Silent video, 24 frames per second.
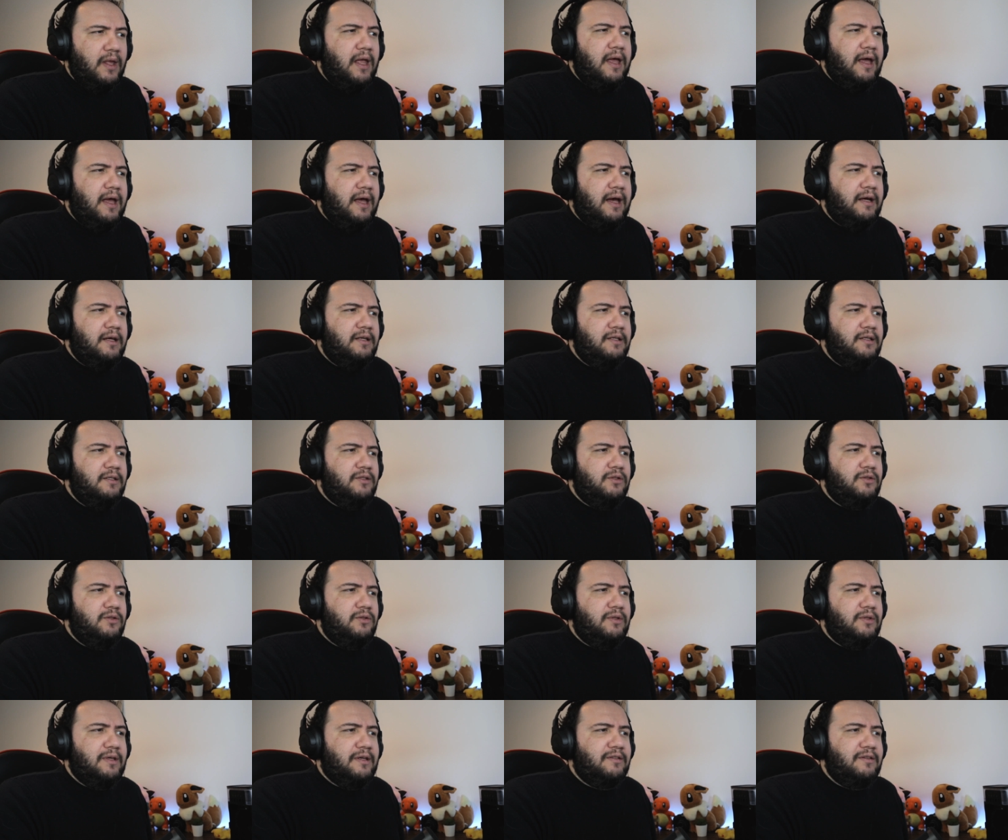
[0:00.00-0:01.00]
And in
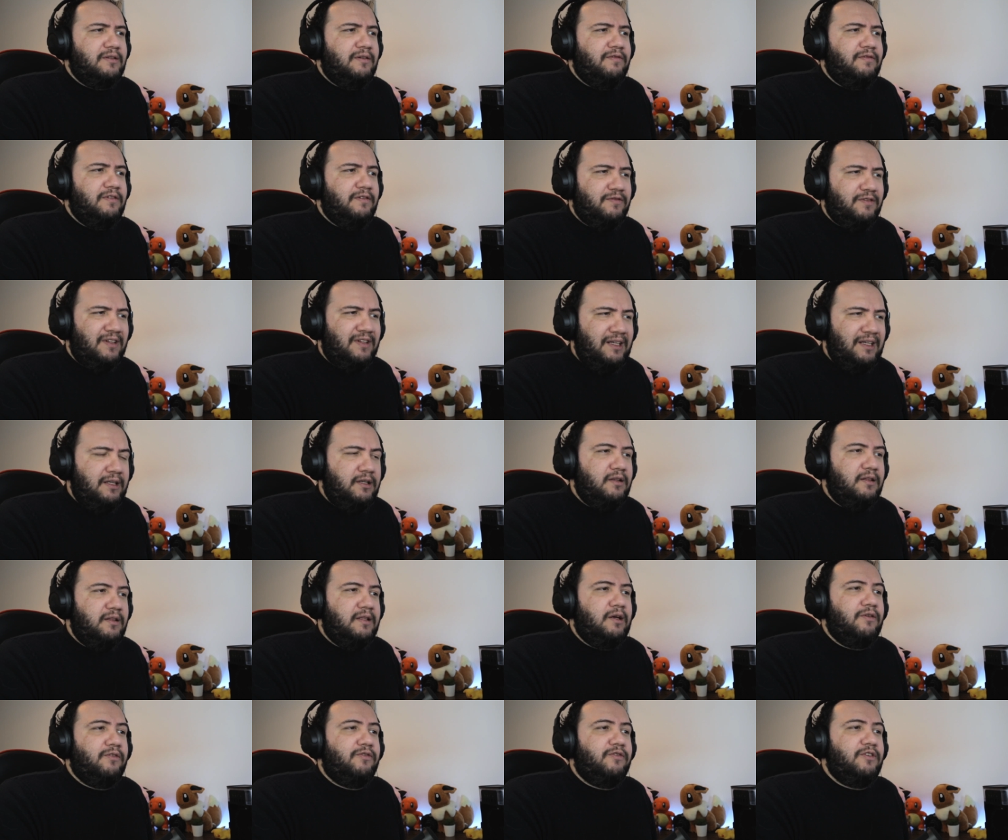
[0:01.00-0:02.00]
2015,
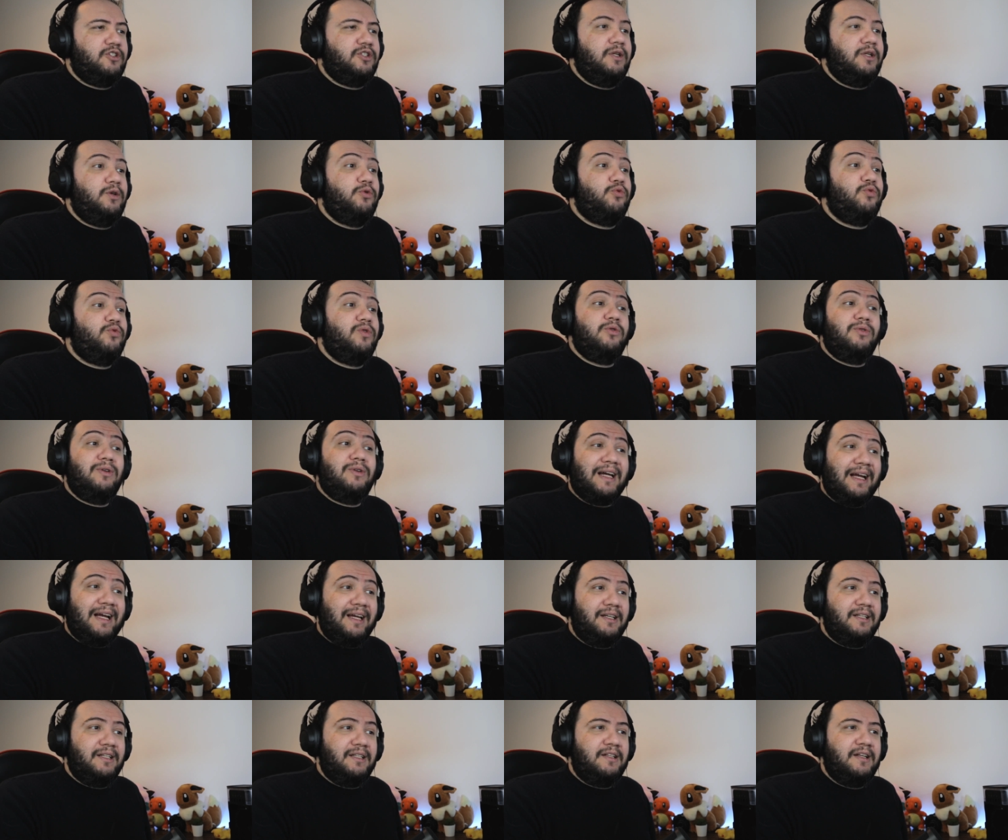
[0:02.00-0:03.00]
they officially
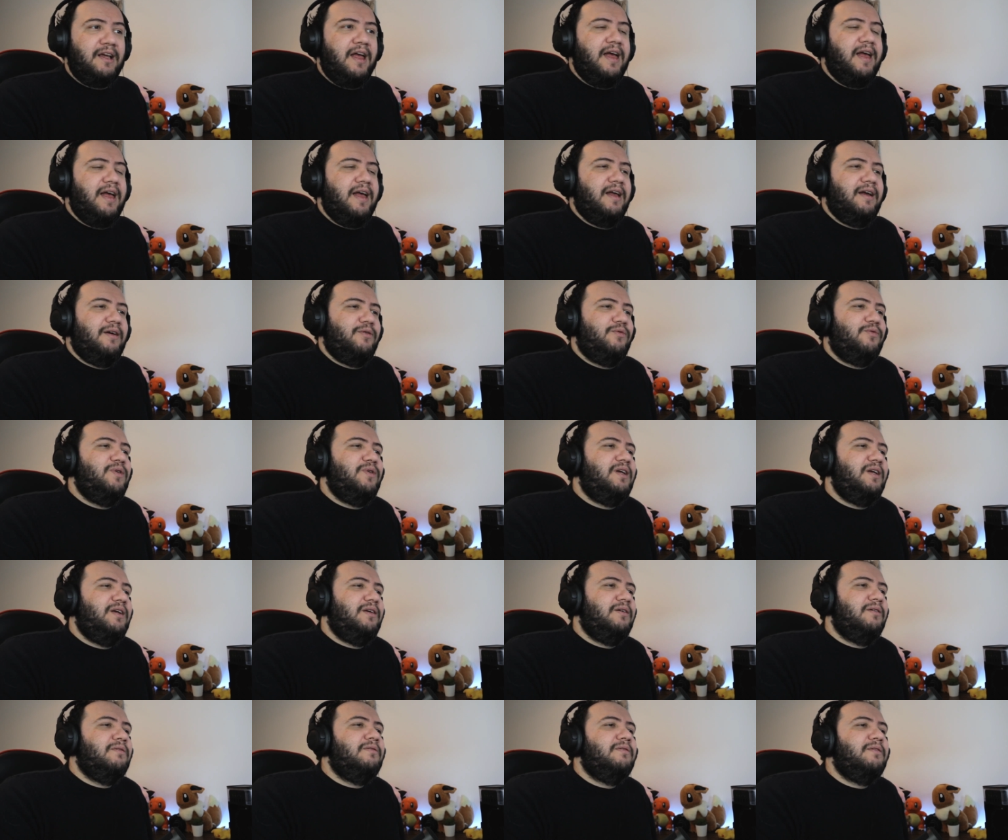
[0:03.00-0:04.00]
reunited,
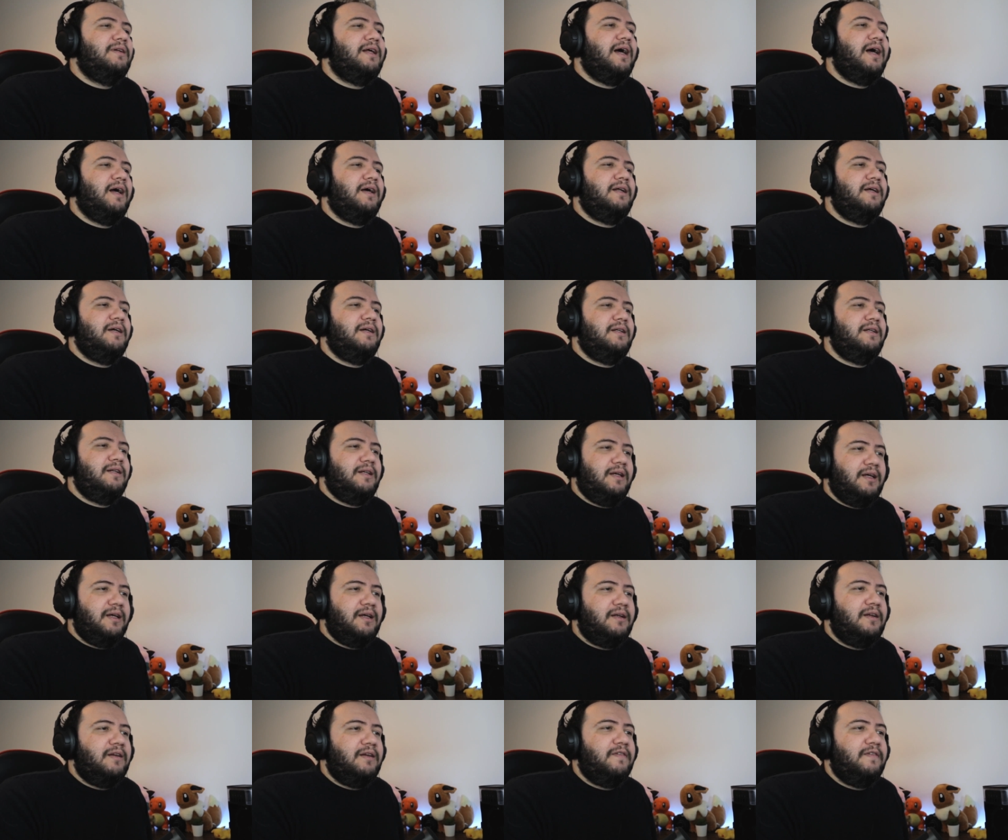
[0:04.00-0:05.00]
and it